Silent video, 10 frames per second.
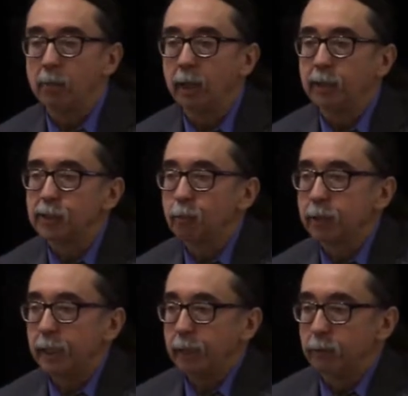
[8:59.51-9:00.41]
Billy is
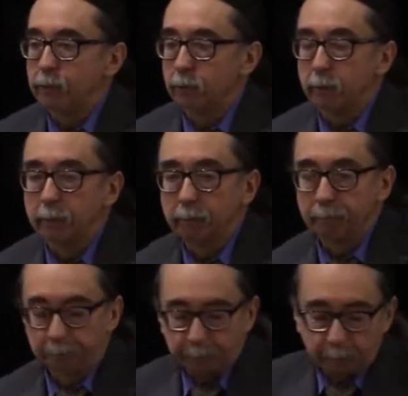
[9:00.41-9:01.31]
28 years old,
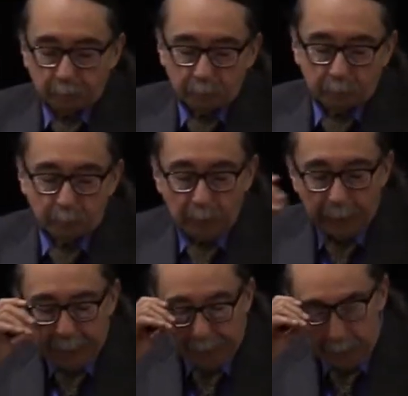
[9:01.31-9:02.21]

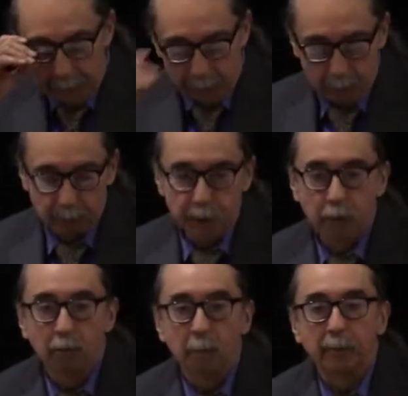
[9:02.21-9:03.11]
and she
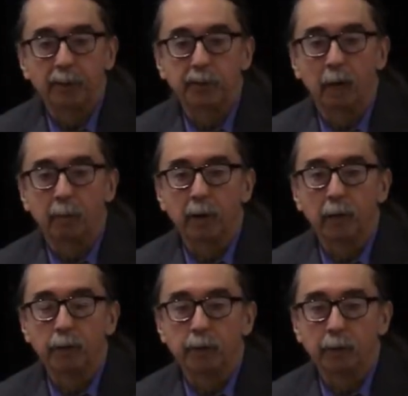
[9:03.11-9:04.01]
grew up at the stomping
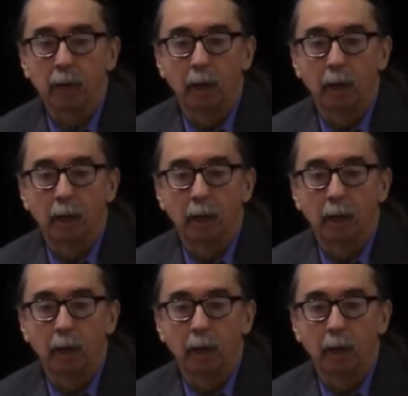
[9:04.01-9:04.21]
grounds.